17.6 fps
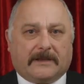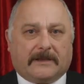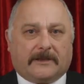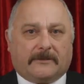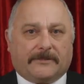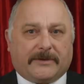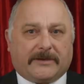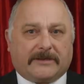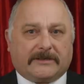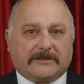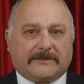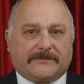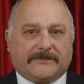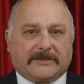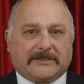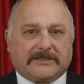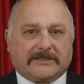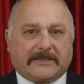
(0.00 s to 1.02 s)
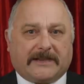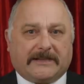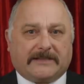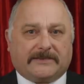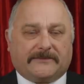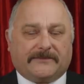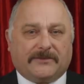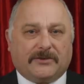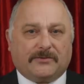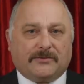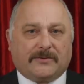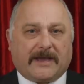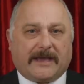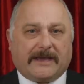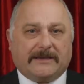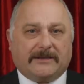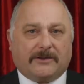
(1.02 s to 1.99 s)
And because of the state of
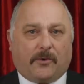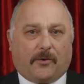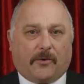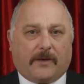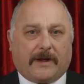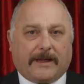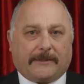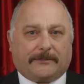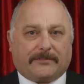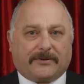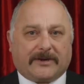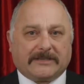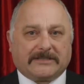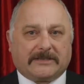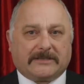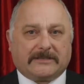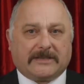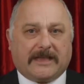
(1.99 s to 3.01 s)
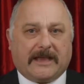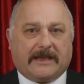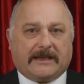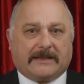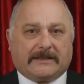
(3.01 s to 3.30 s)
UK law at present,